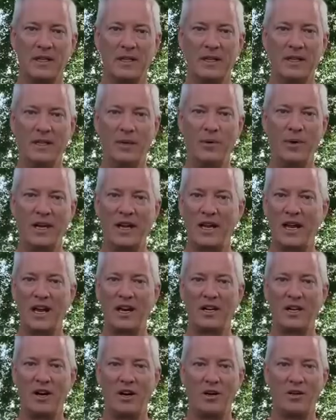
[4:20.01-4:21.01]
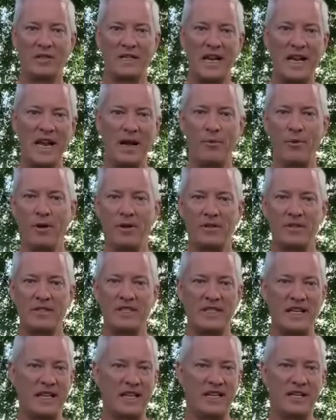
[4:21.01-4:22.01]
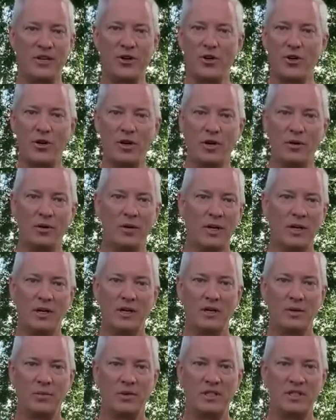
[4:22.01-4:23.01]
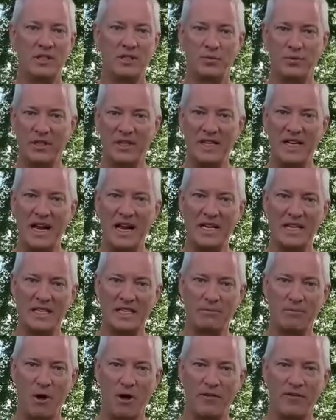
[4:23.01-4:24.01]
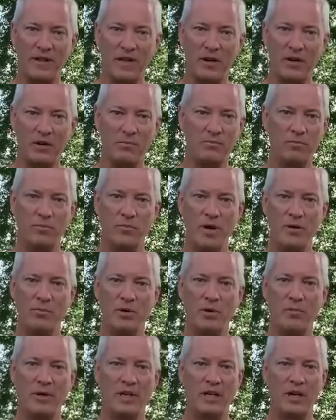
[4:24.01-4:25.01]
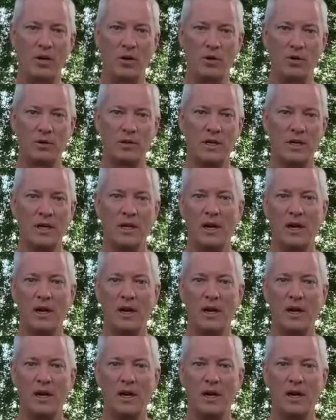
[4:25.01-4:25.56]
We get a lot of calls, hey, I want Stella d'Oro, which is a really nice small flower reblooming gold.